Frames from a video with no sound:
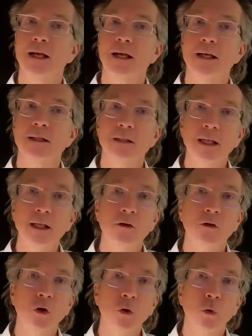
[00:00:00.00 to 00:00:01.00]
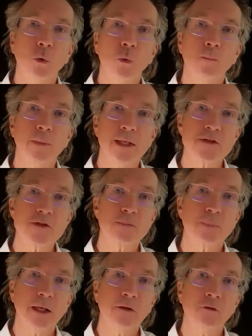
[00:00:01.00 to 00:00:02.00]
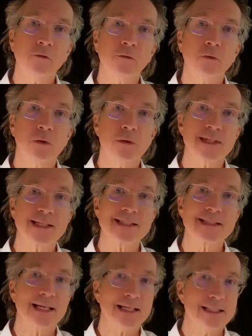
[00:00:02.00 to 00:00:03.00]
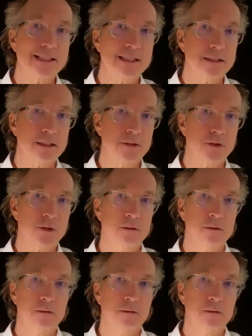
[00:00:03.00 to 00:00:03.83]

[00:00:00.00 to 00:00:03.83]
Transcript: And letting go makes space for the second intention,